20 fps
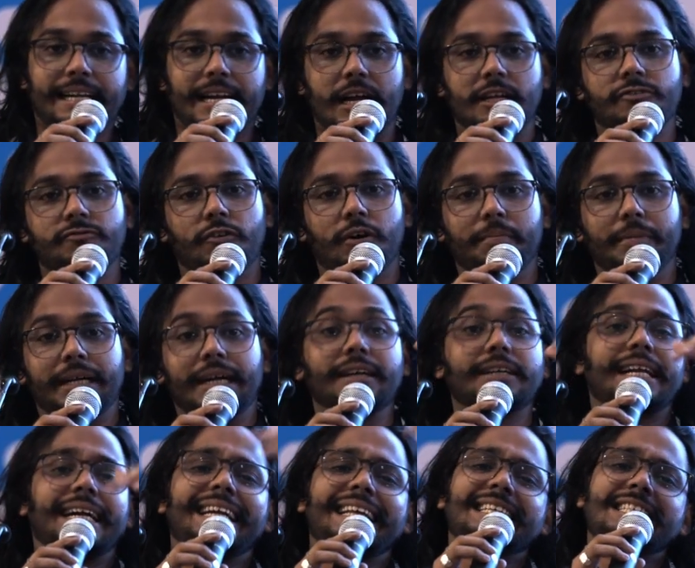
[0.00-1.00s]
transform it, a
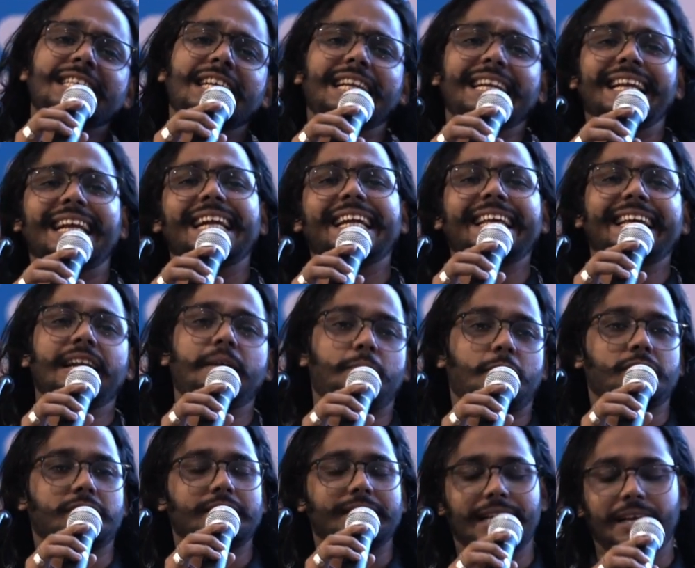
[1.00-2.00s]
traditional ETL
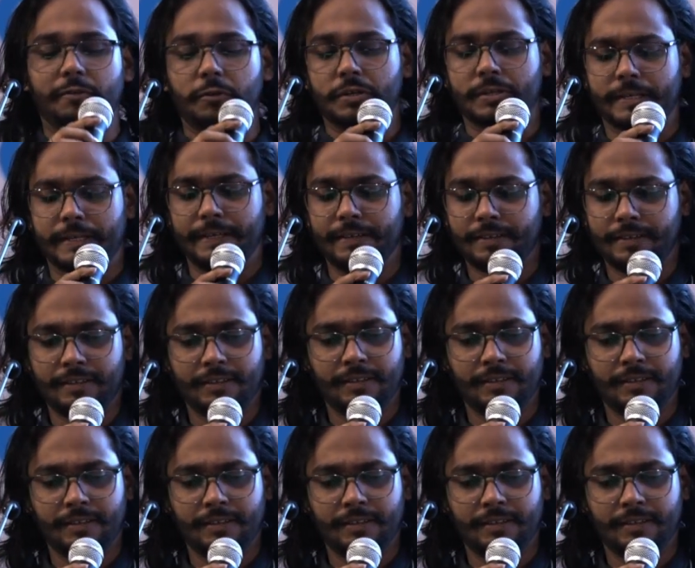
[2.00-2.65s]
process, I would say.